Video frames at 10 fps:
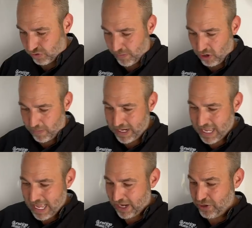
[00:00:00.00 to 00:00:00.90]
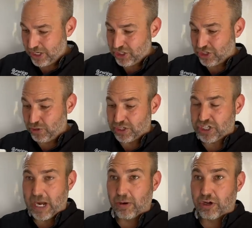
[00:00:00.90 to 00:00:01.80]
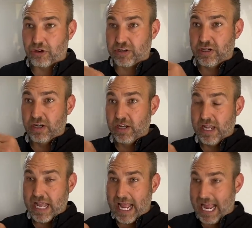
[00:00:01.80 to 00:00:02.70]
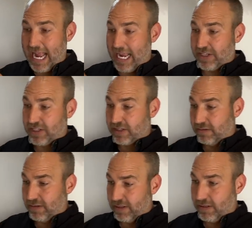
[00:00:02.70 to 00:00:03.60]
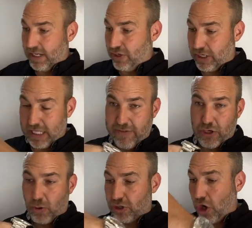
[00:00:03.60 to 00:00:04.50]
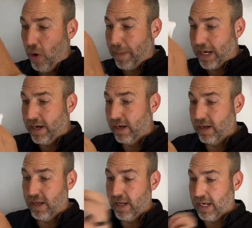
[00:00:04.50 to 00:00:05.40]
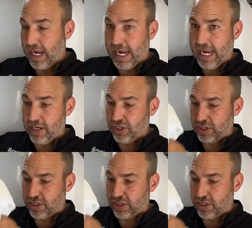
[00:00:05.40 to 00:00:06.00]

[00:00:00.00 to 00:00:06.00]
rubbing on me, you can just use the shower curtain. Oh, yeah. As and you can leave the doors open and just a